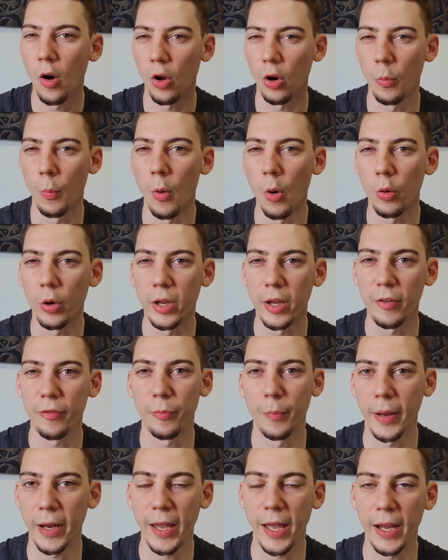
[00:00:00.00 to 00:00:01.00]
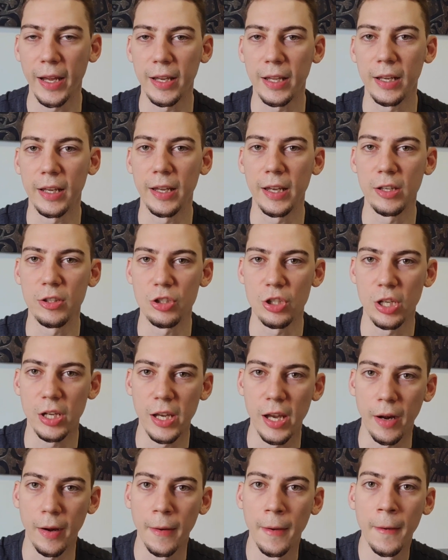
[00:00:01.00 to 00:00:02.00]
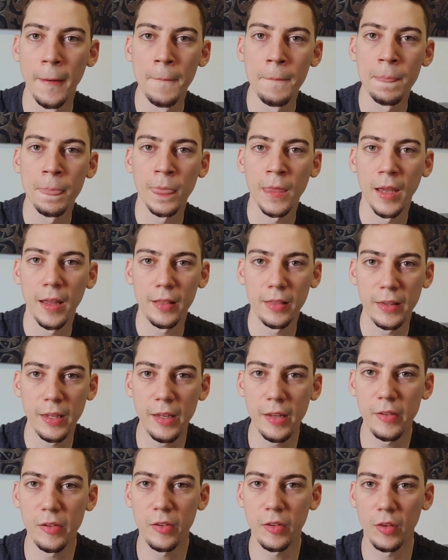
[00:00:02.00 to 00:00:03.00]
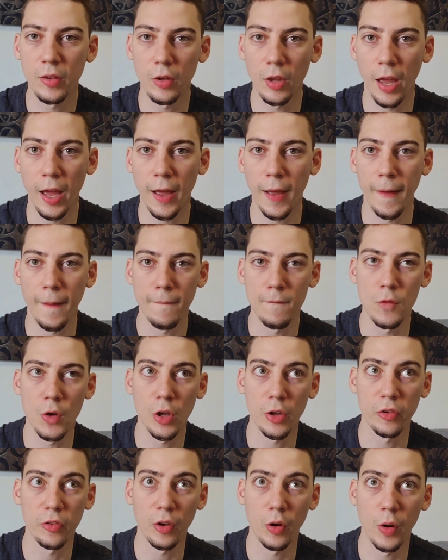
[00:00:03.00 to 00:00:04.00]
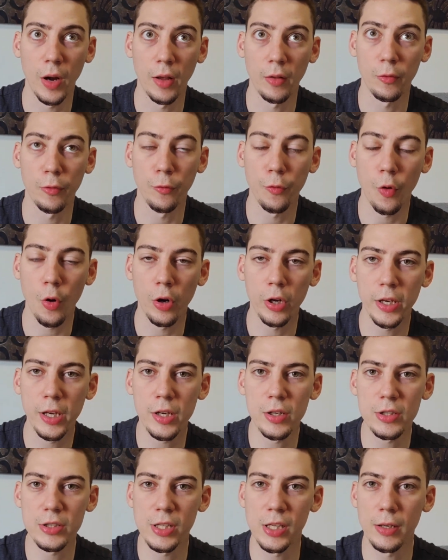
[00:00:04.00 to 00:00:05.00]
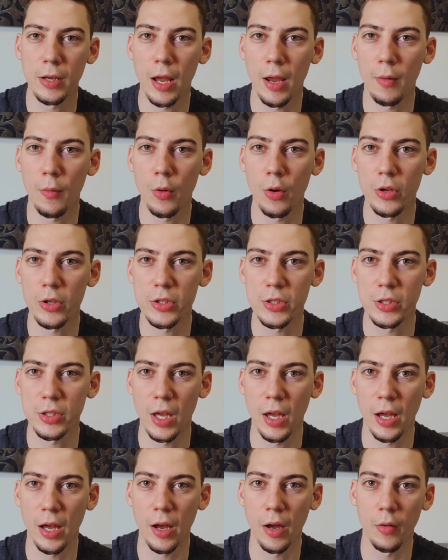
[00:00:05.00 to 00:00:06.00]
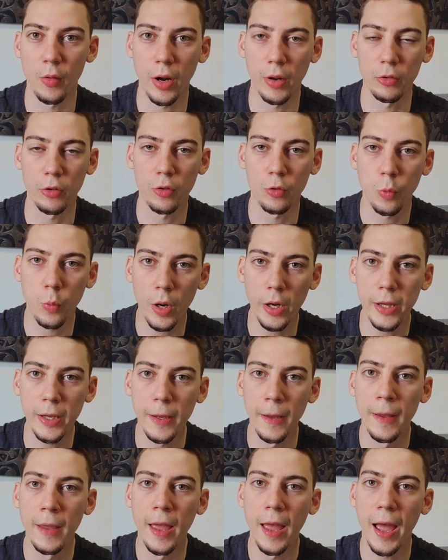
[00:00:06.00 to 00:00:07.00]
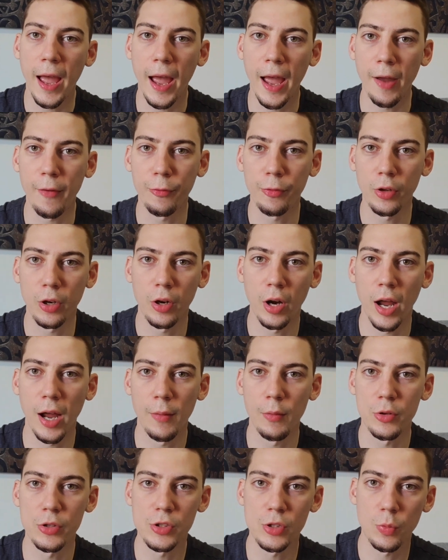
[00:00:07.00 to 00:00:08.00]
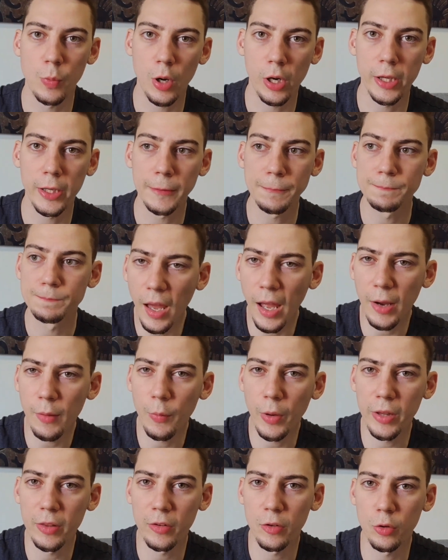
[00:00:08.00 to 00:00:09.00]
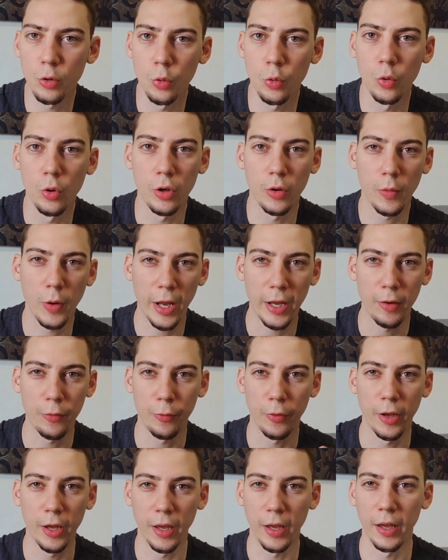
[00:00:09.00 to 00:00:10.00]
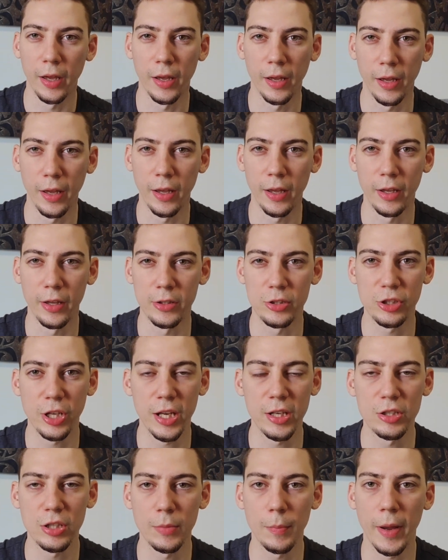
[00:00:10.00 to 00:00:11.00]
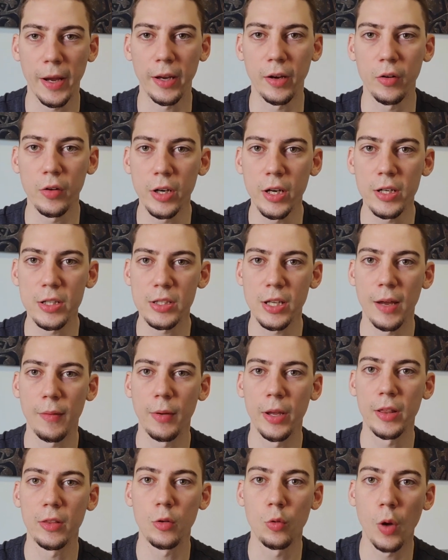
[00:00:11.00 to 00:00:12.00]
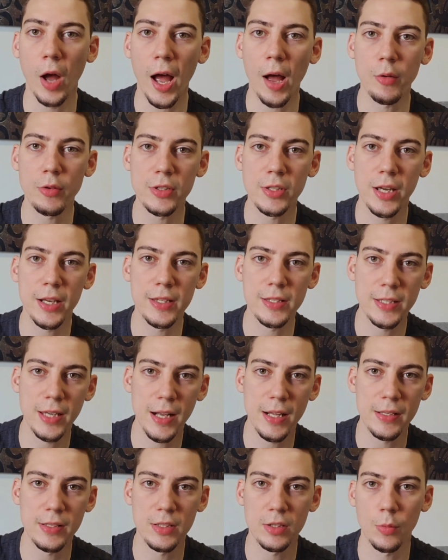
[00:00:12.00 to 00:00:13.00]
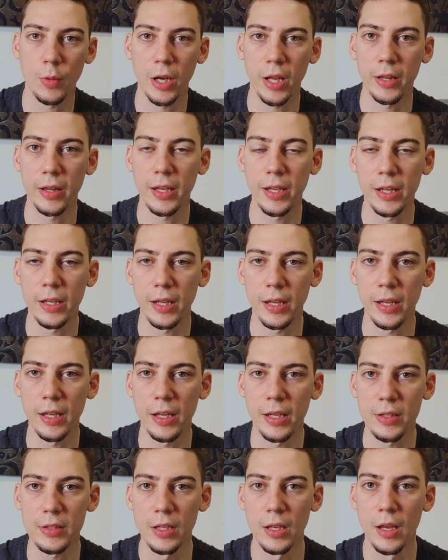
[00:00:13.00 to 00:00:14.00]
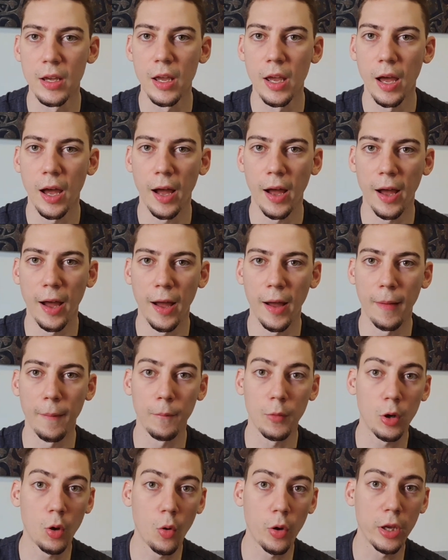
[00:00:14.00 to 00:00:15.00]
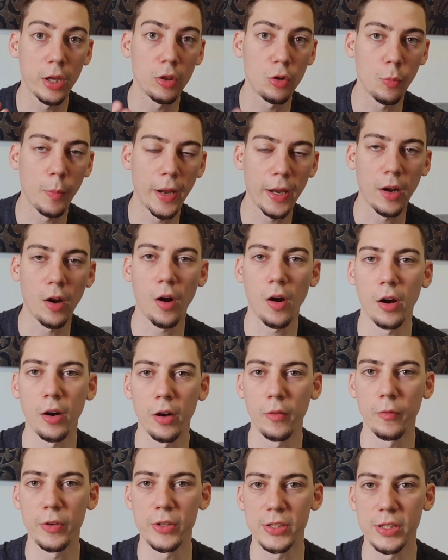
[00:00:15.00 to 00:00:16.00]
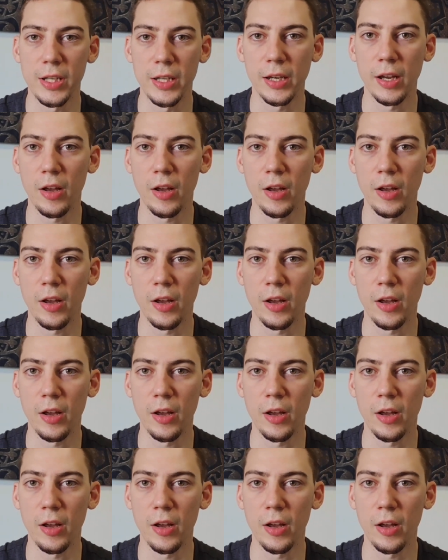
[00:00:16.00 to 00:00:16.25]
automotive mechanical engineer. These uh, was around four years till I was uh, around twenty. After I was twenty, I went through kind of a, a, a change in my careers. I went to outside sales. So what I did is um, going into my car, visiting